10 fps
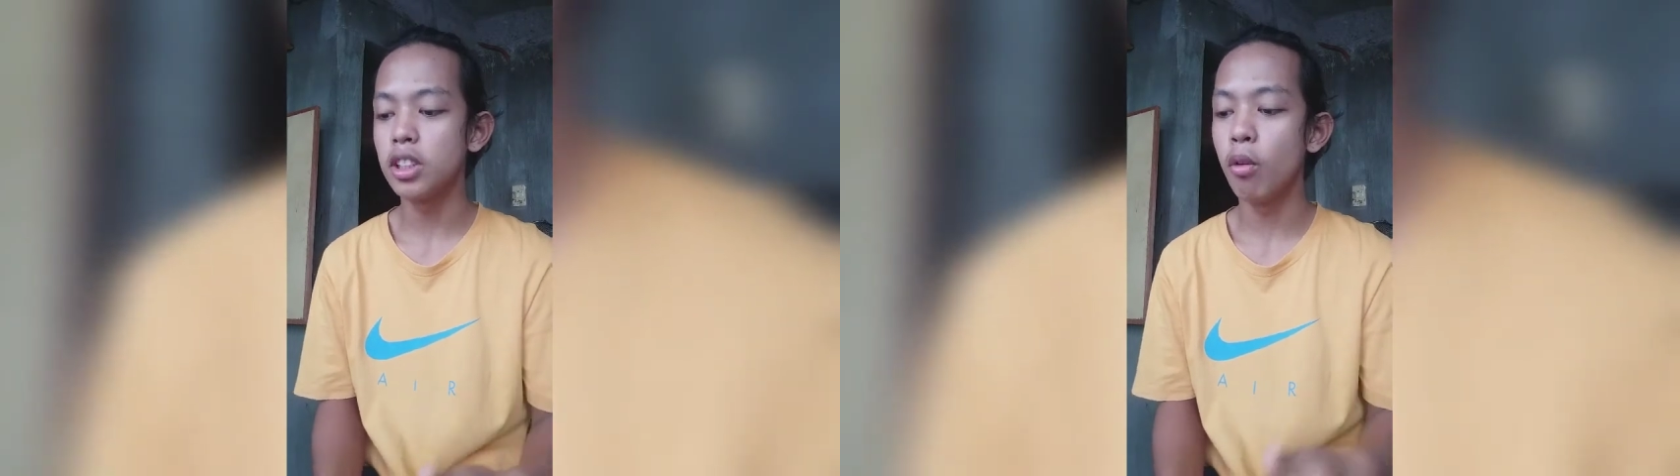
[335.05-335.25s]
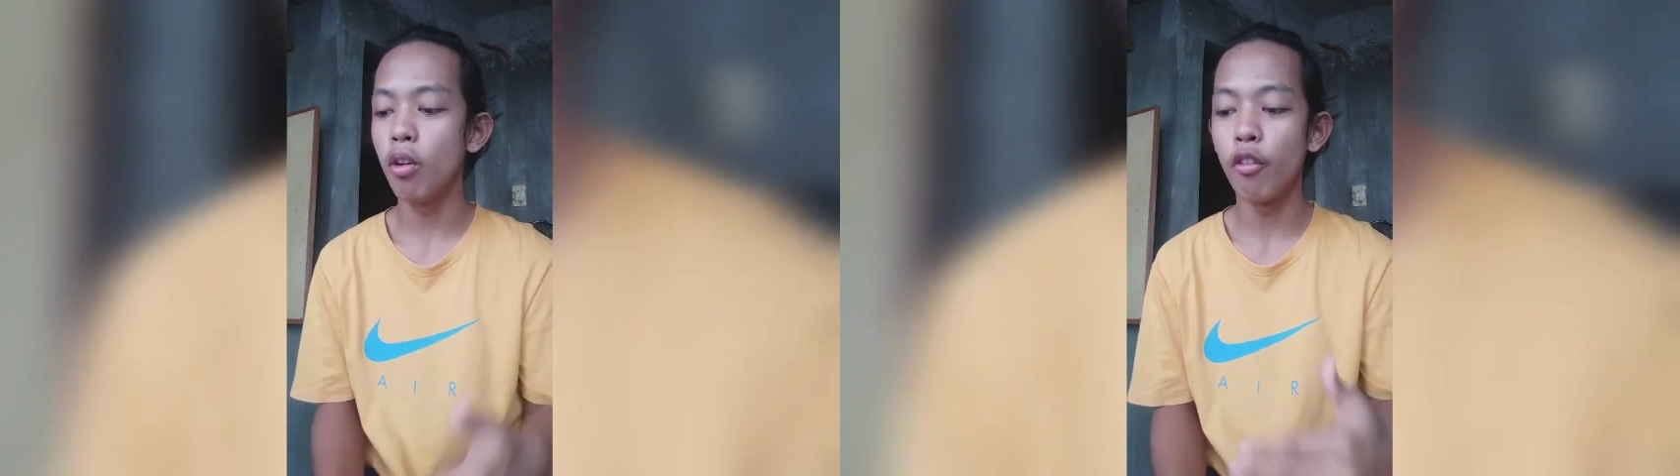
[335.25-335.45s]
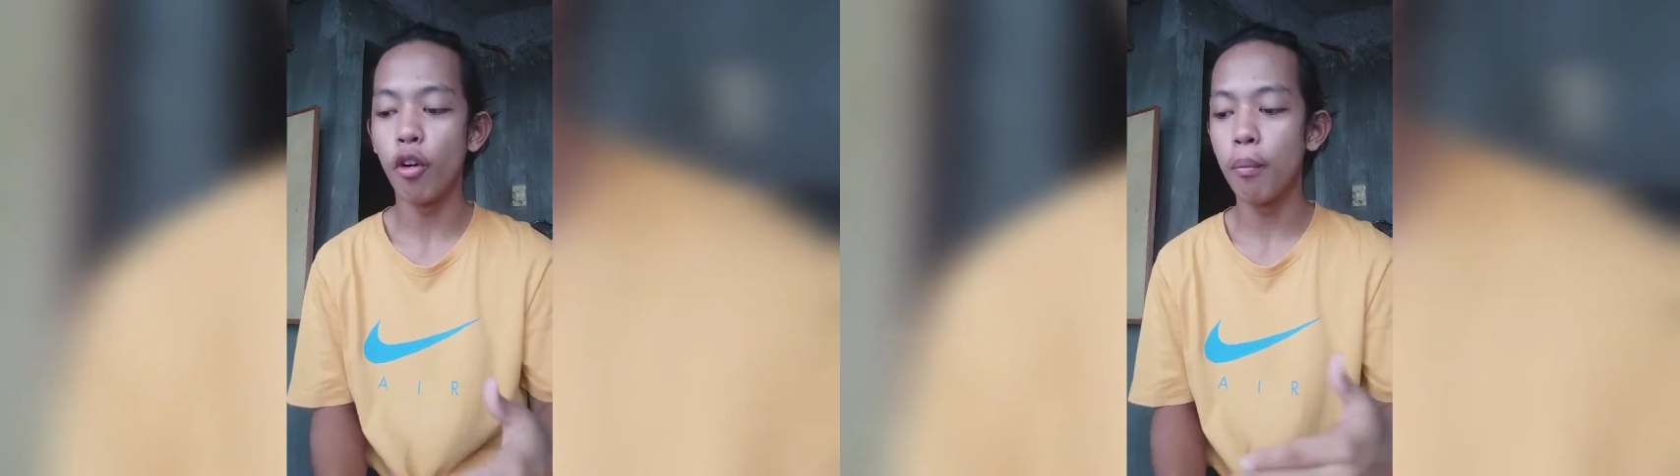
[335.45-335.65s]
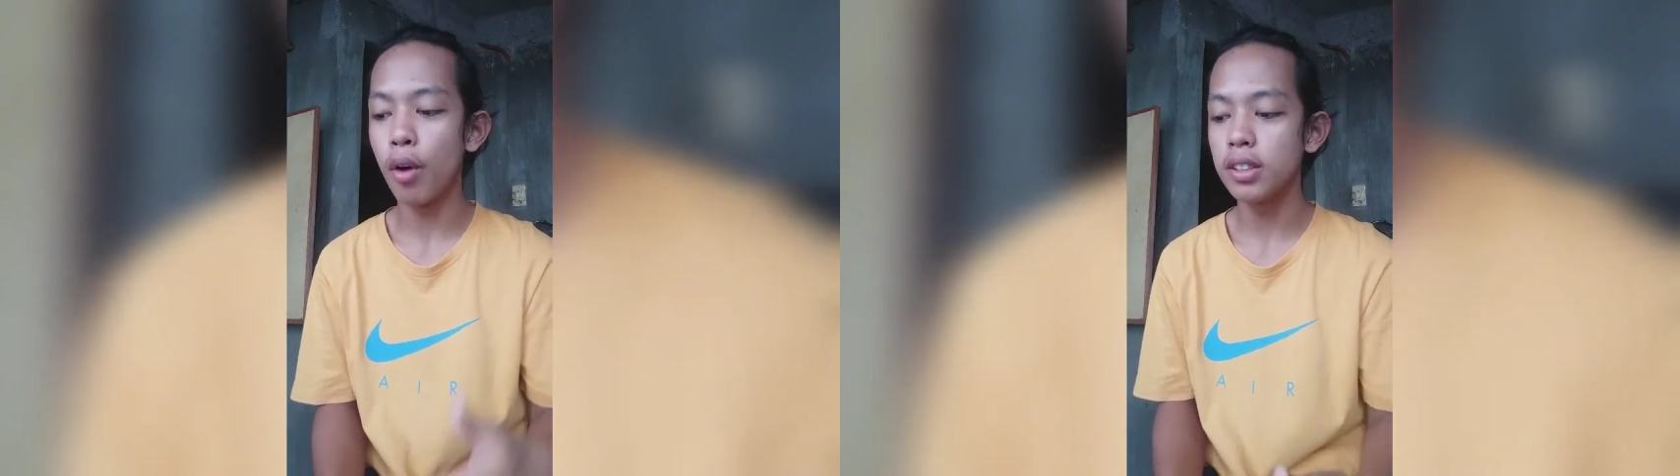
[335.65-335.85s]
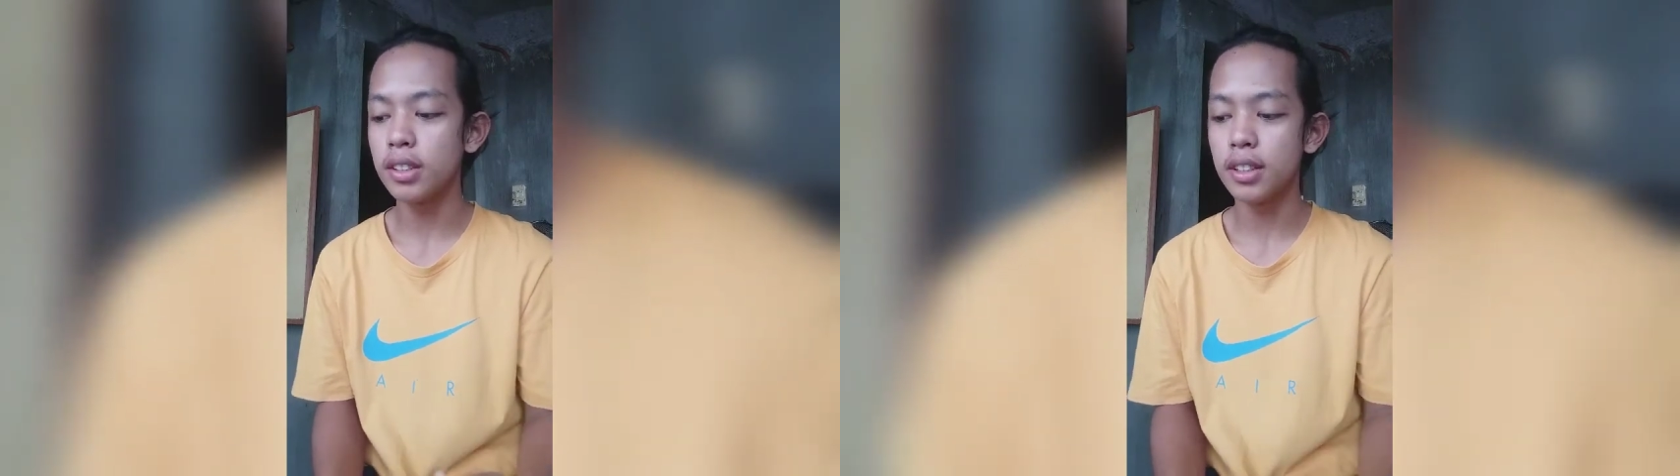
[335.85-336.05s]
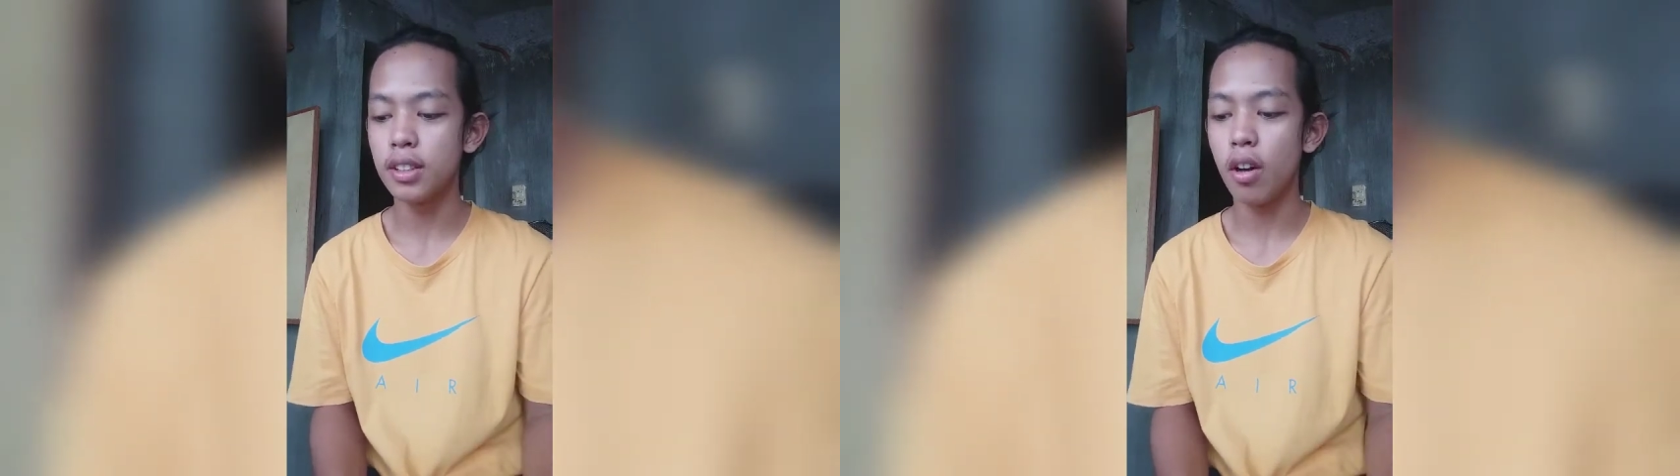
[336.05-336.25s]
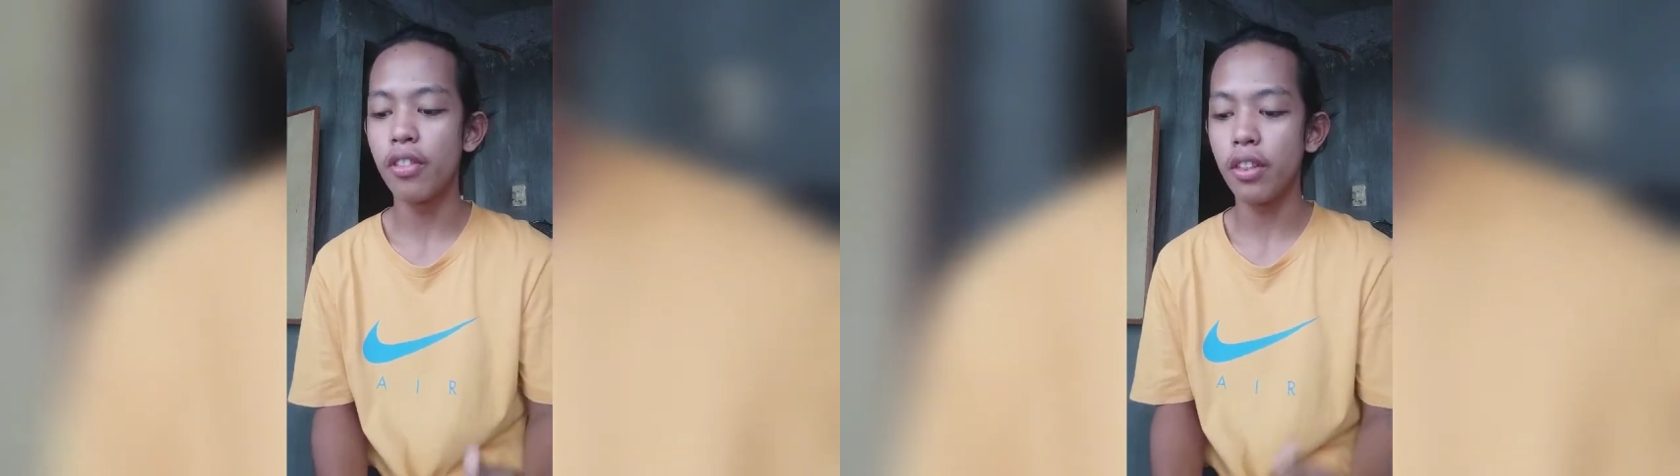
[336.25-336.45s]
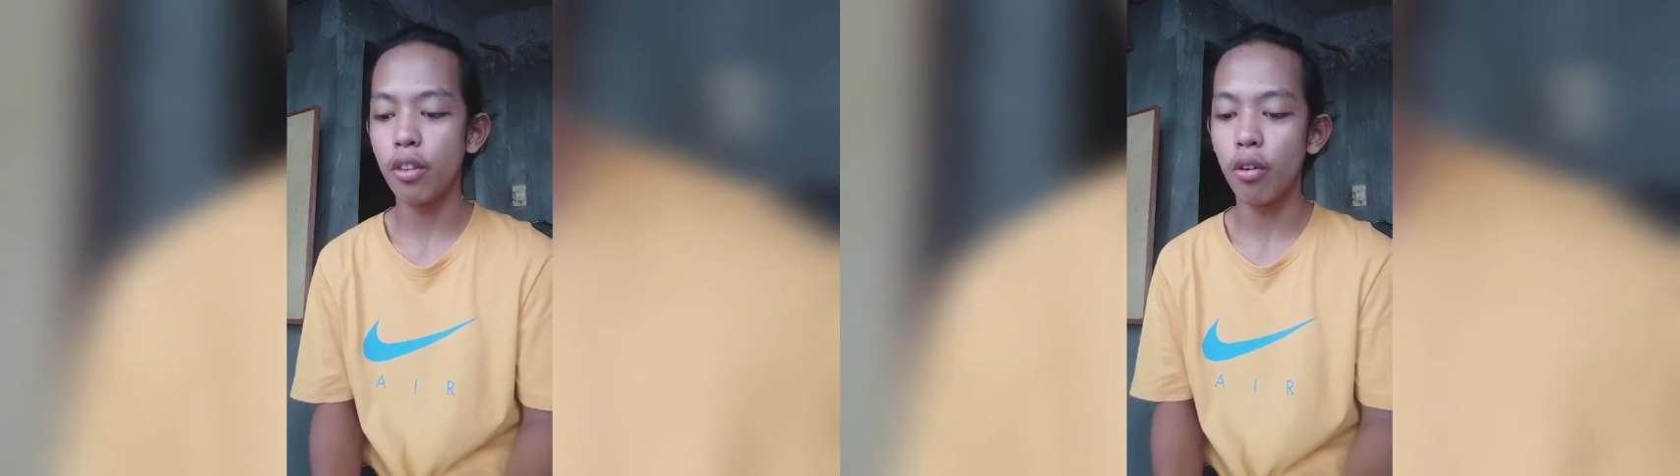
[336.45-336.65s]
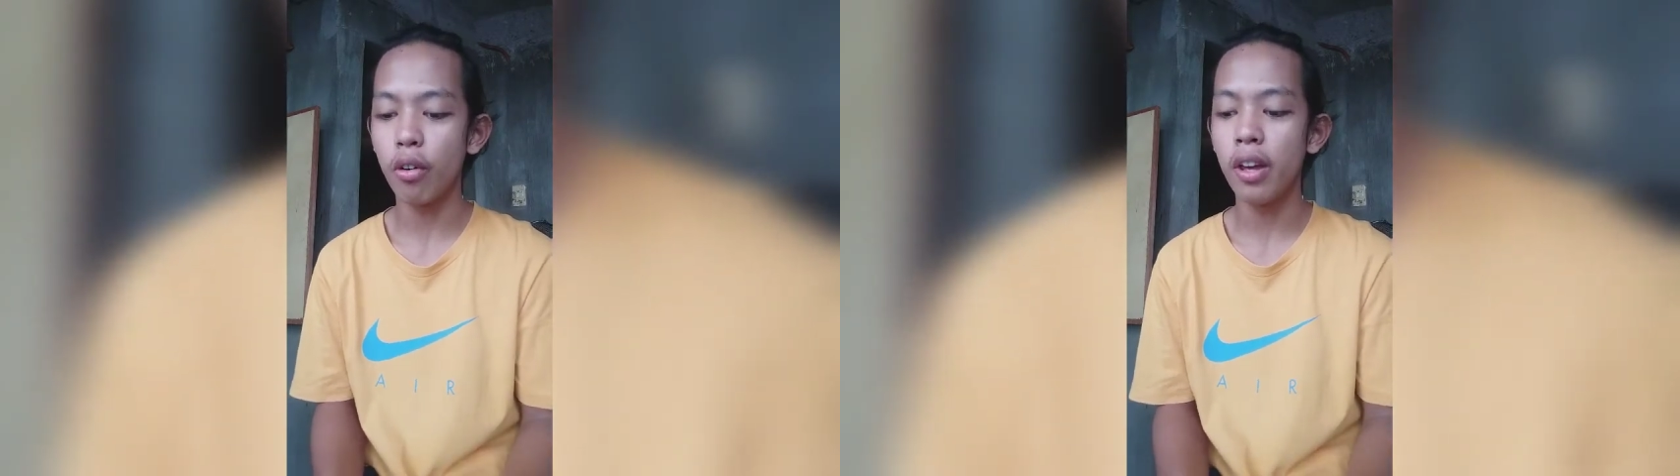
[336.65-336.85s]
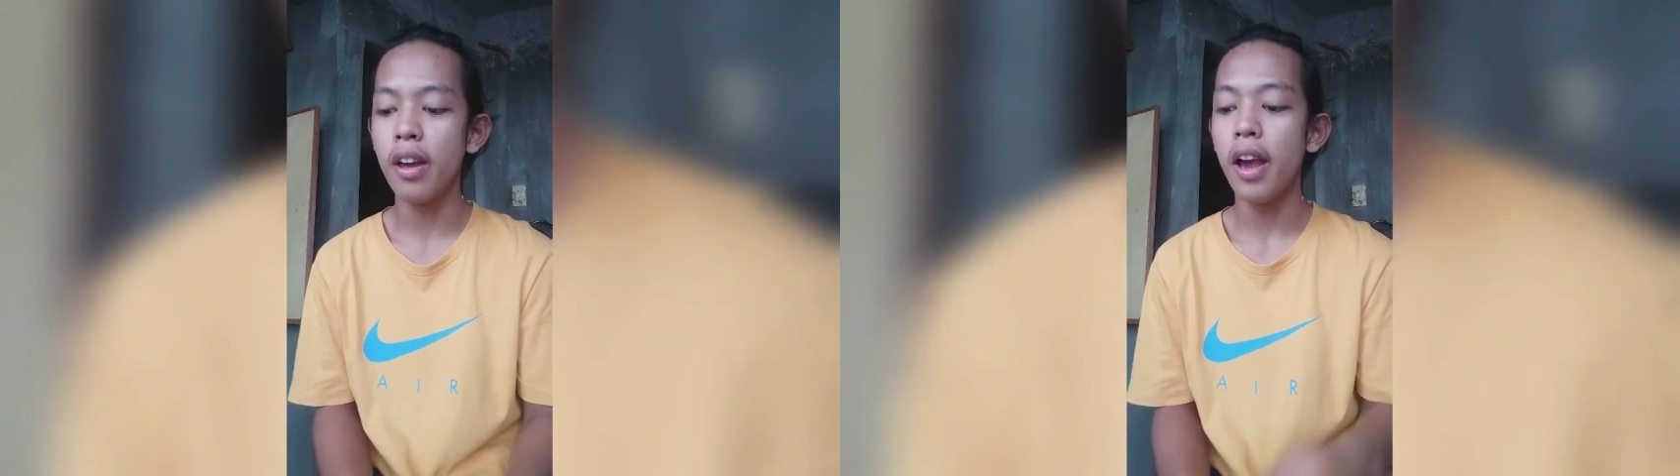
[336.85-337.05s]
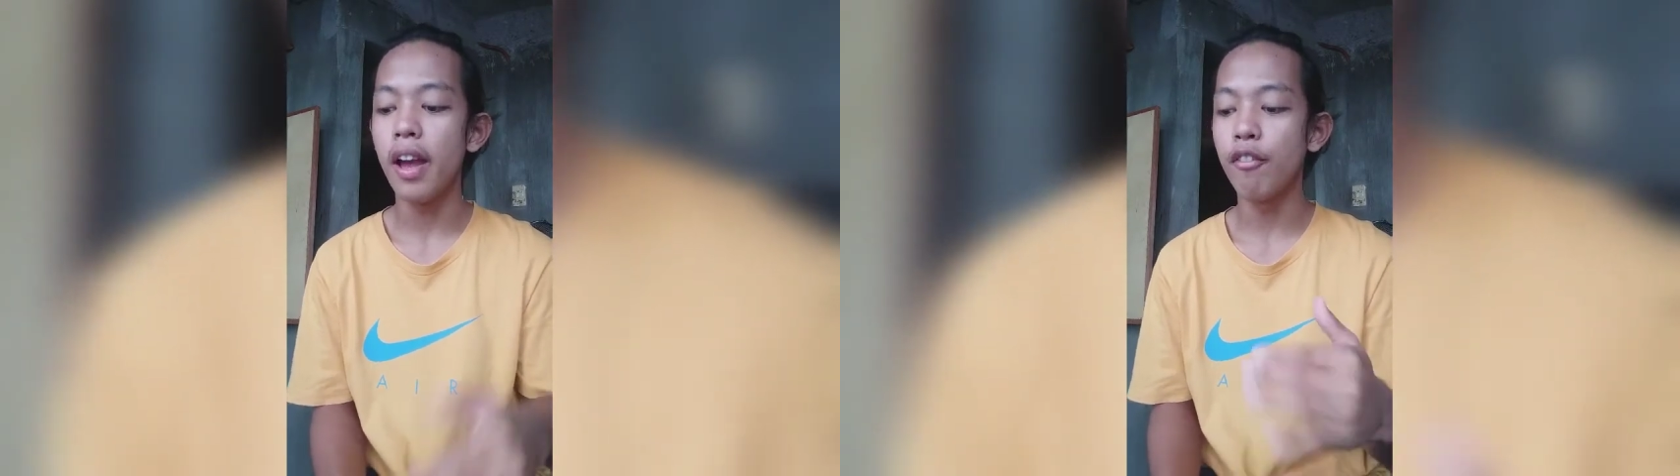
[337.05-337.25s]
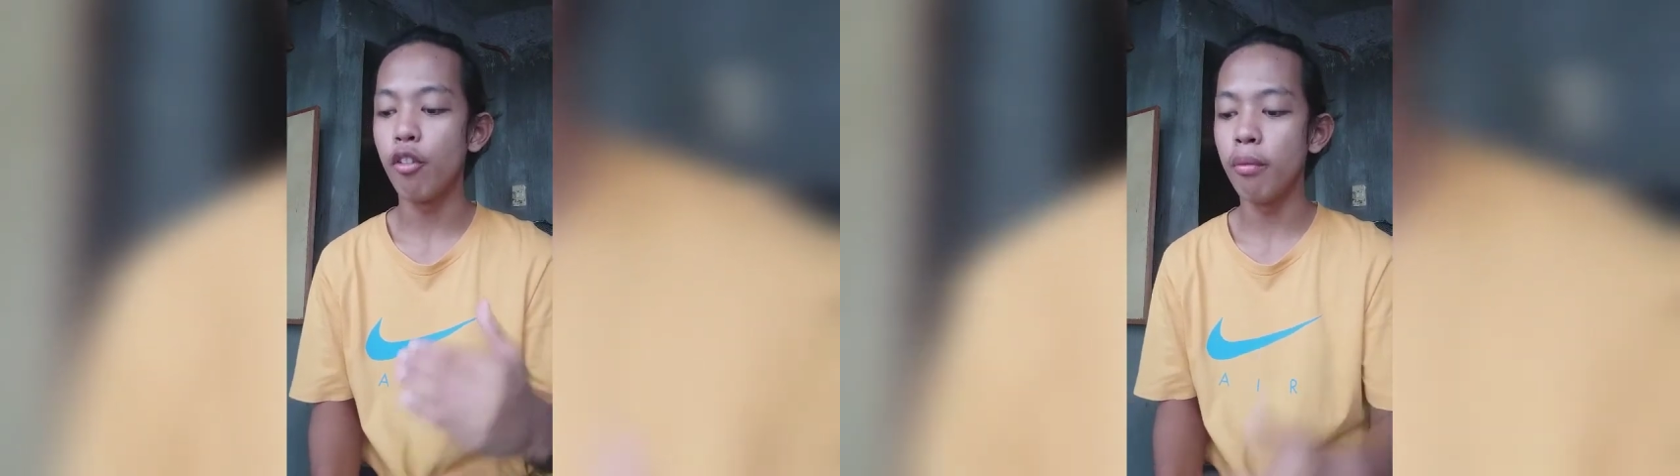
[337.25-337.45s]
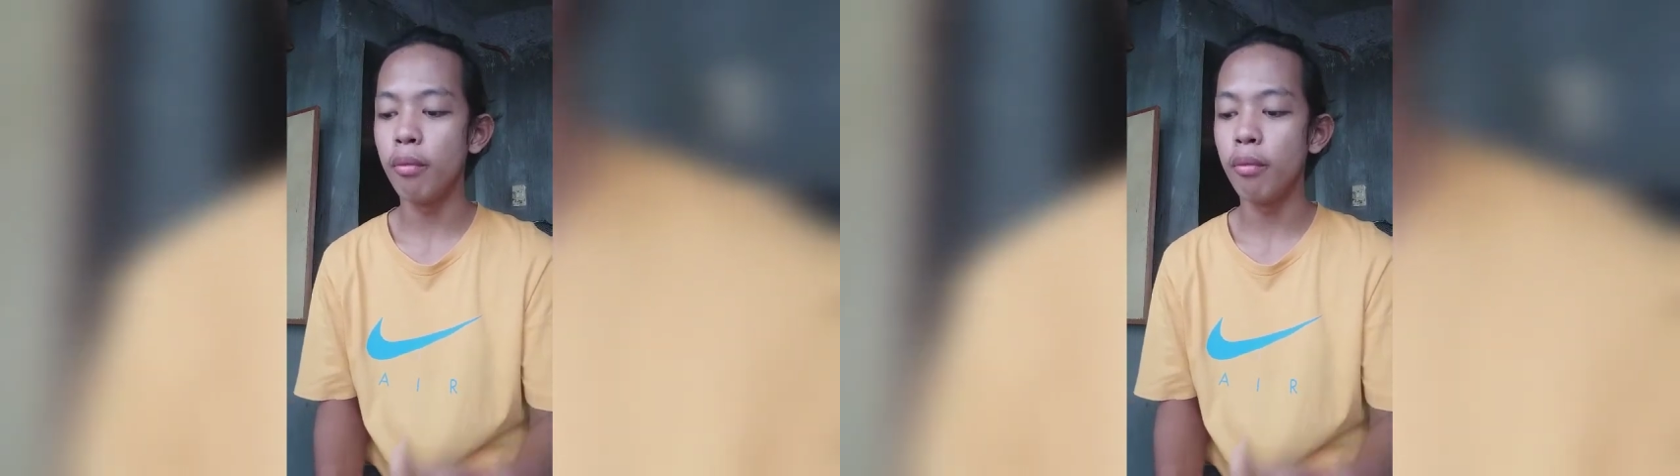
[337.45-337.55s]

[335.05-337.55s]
responsible for process auditory